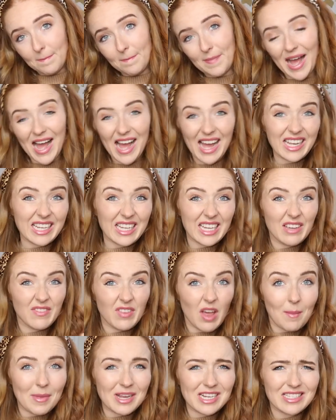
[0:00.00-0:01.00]
bag, if
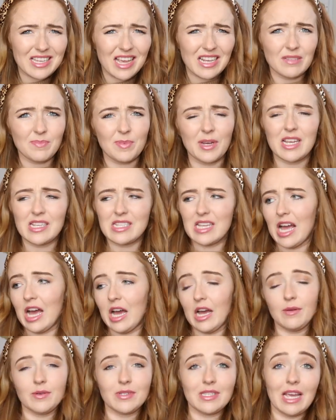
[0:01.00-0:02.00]
that makes sense, because
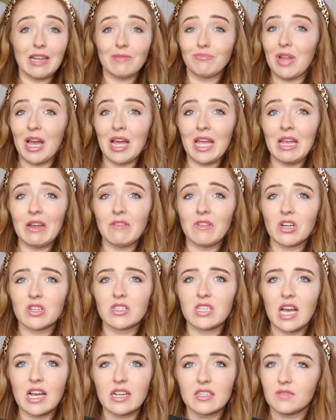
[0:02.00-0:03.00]
I was like, I hate
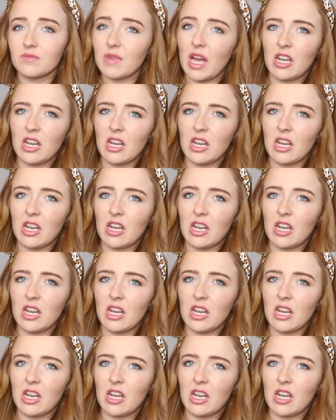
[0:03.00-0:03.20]
rucksacks.